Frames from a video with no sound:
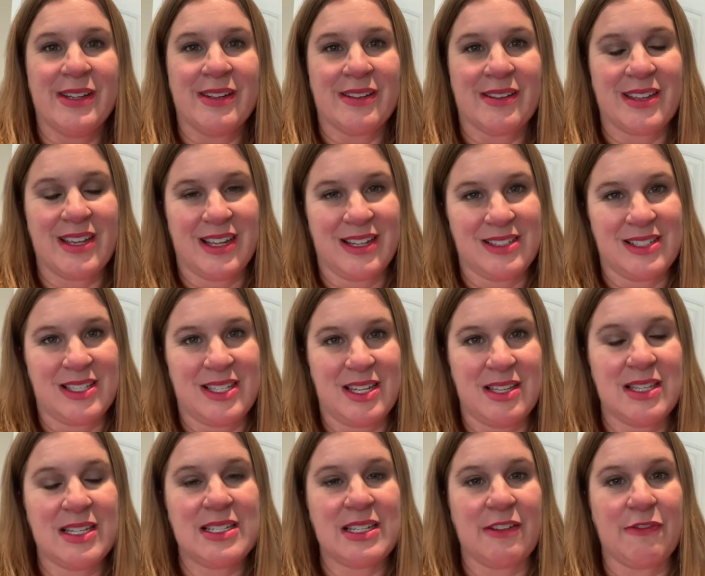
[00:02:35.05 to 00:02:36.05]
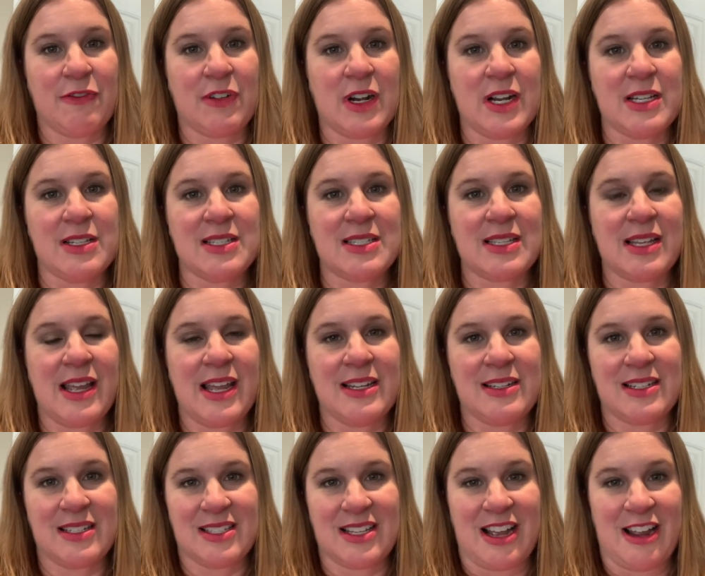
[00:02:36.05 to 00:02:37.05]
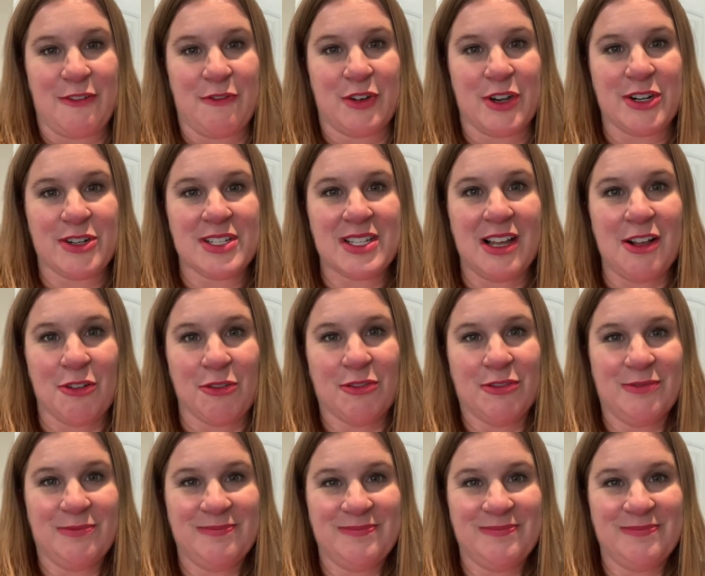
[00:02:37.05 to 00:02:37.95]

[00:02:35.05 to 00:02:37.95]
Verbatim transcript: can see the difference and decide for yourself.